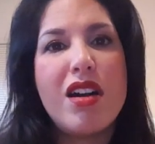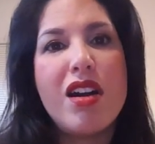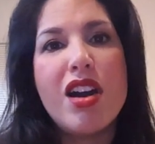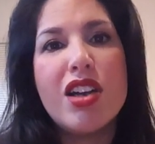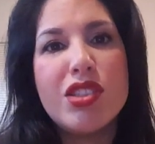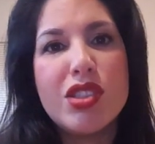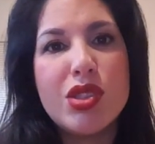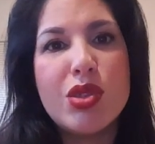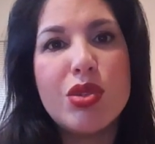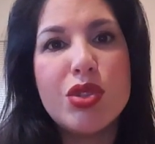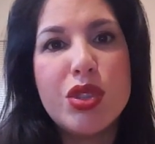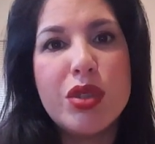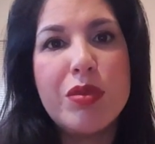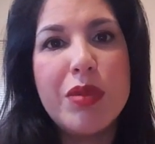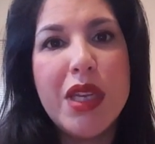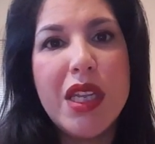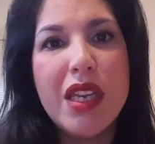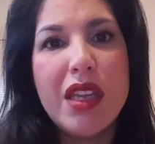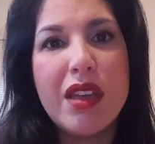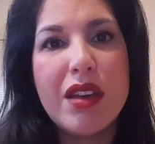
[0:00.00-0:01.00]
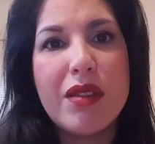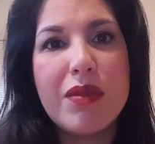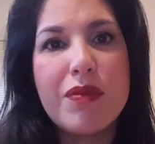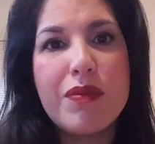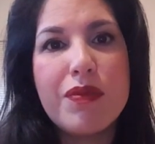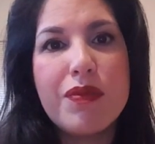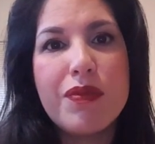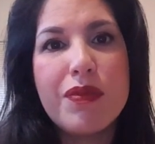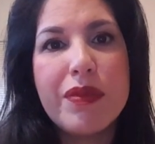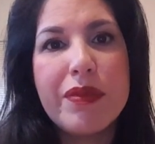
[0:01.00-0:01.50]
on social media.
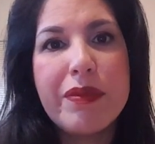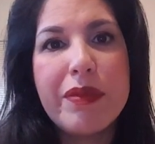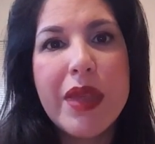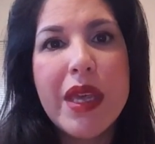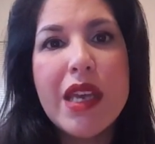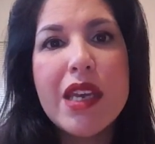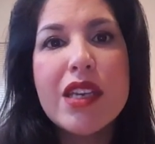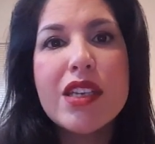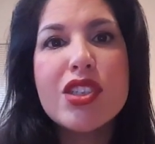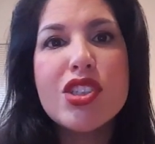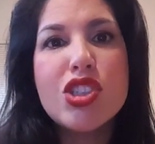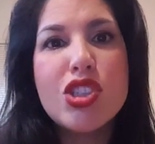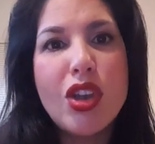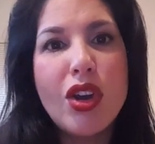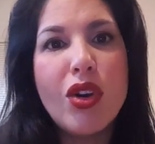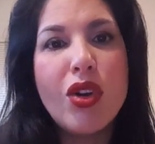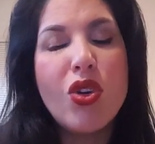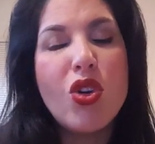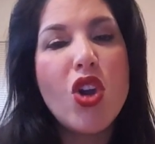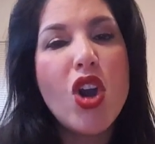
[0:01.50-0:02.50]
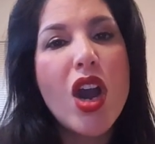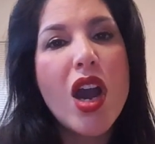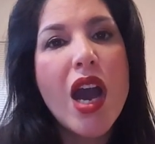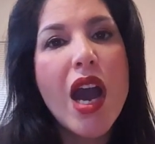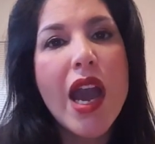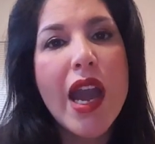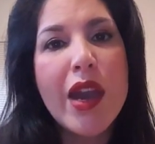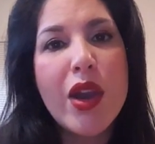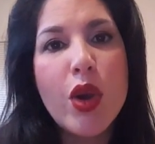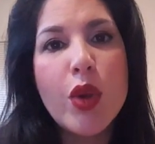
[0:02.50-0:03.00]
So
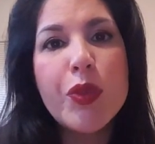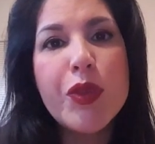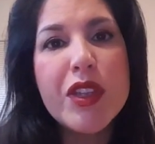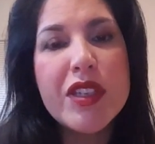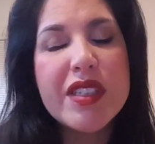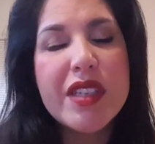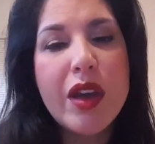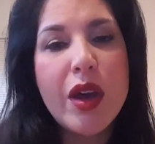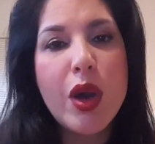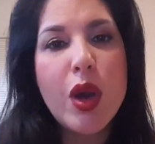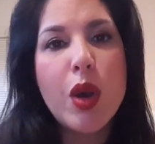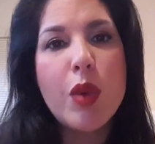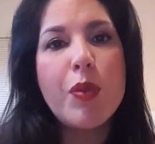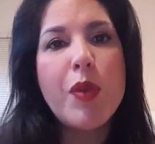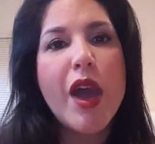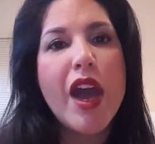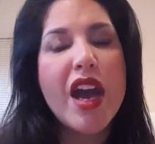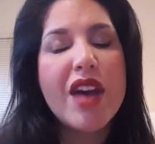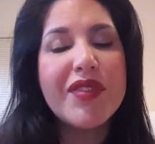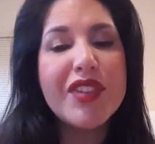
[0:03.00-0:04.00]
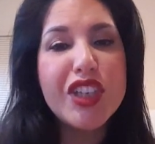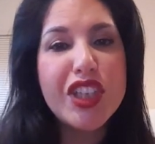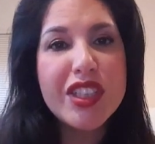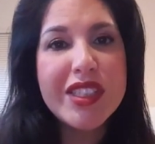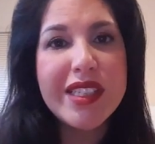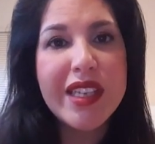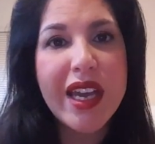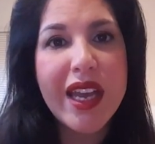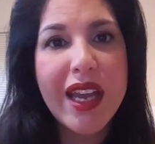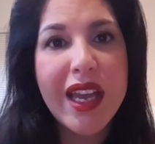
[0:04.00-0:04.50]
I hope this helped. Have a good
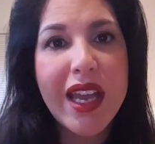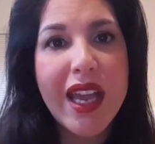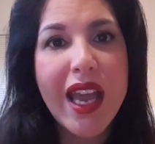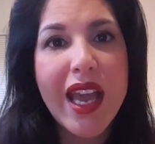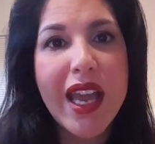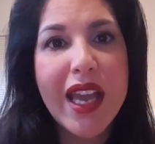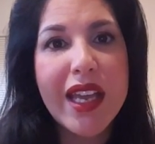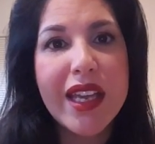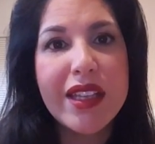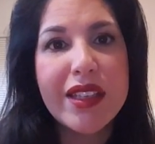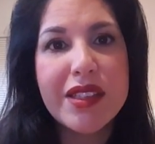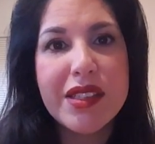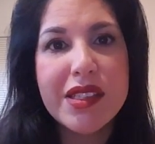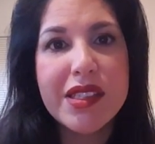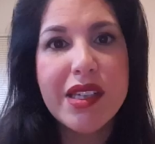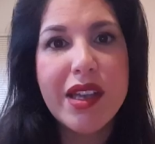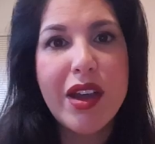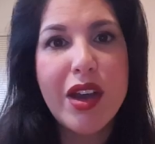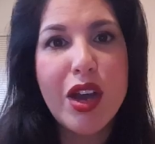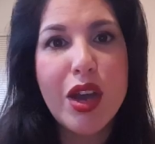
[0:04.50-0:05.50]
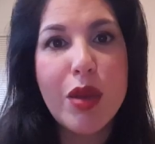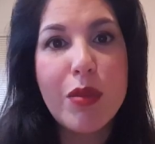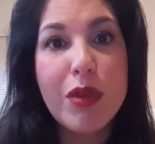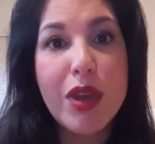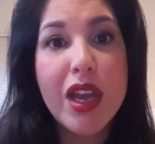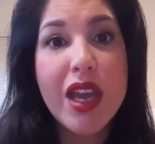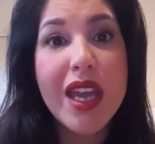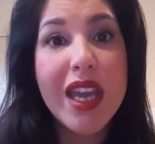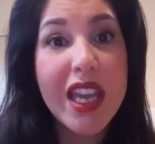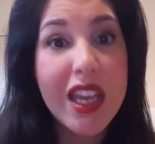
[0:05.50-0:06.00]
day, and
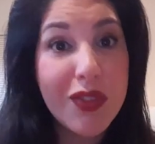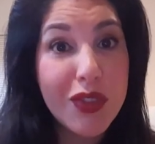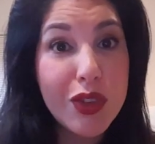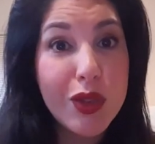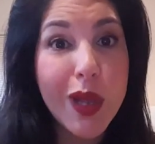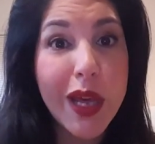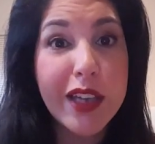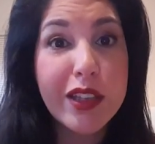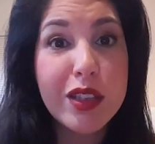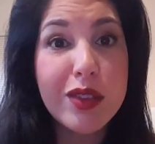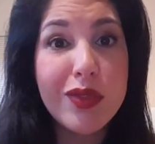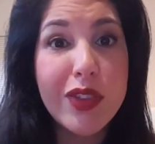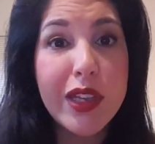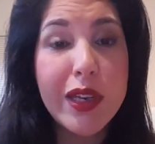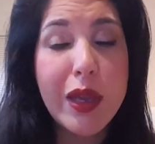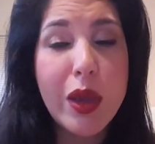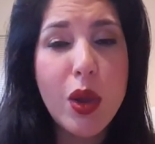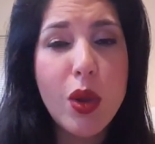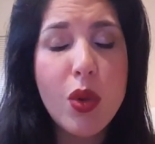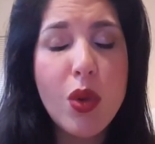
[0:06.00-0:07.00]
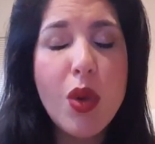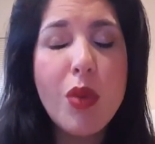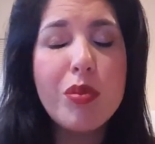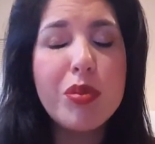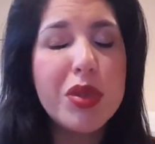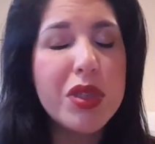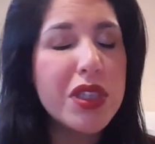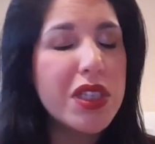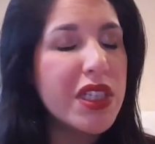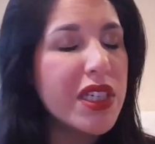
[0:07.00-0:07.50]
if you liked the video,
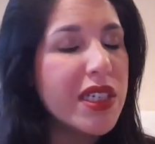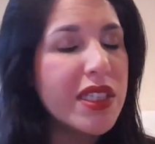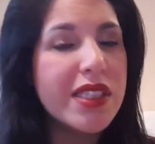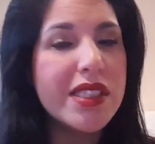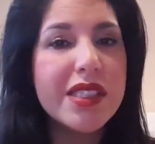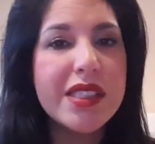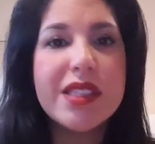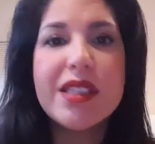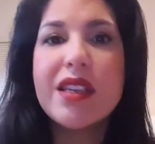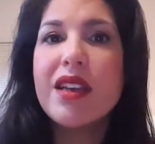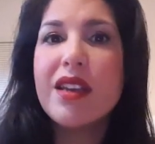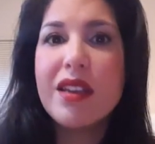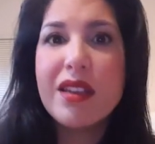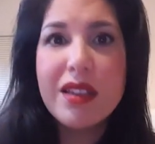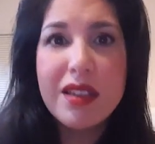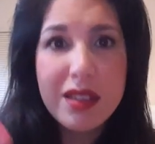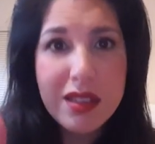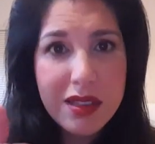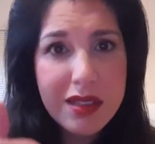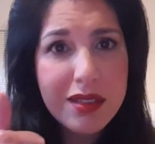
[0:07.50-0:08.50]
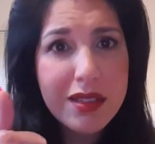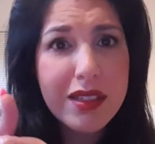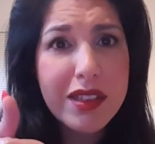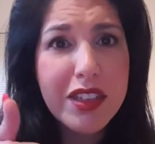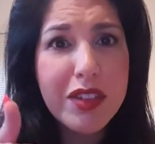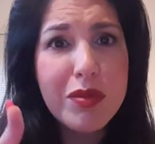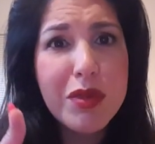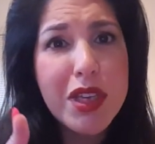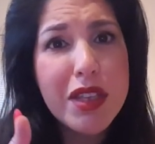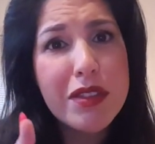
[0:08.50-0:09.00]
please
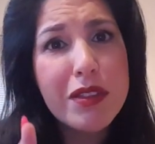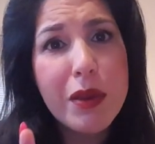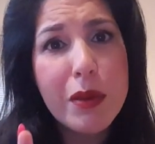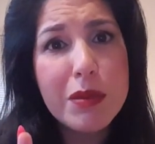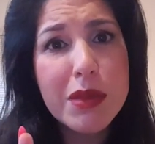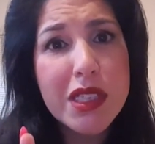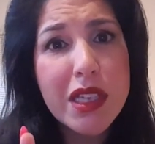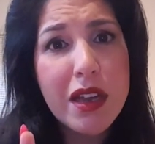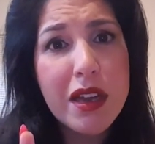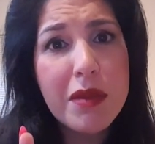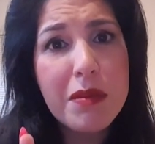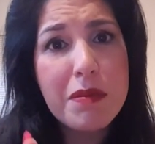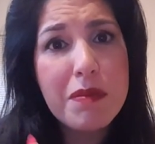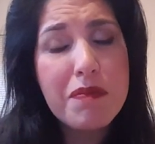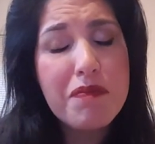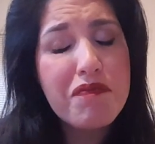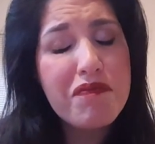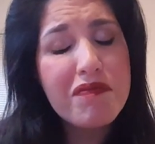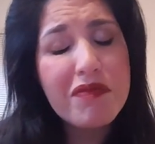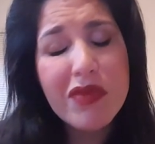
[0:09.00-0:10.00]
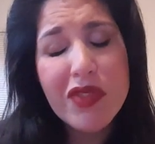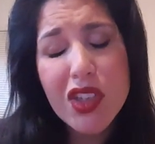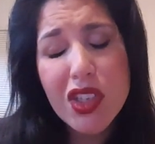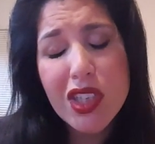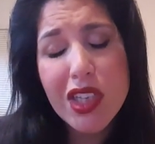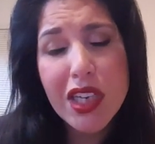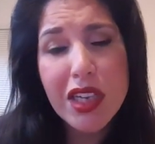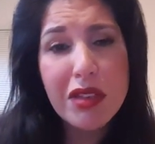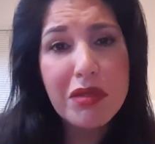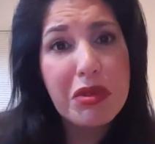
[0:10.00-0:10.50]
give me a thumbs up. If you
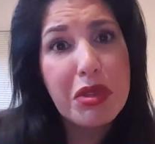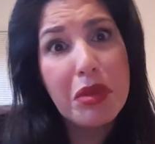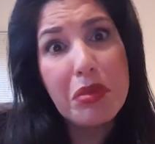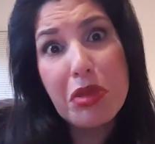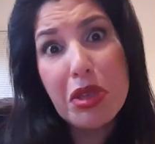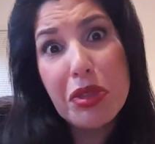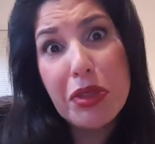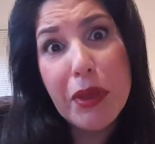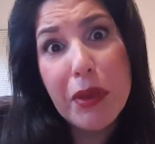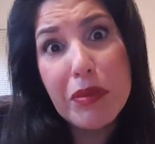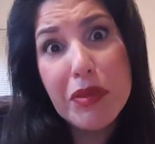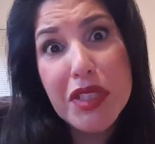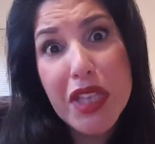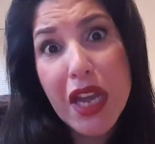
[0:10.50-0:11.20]
didn't, give me a thumbs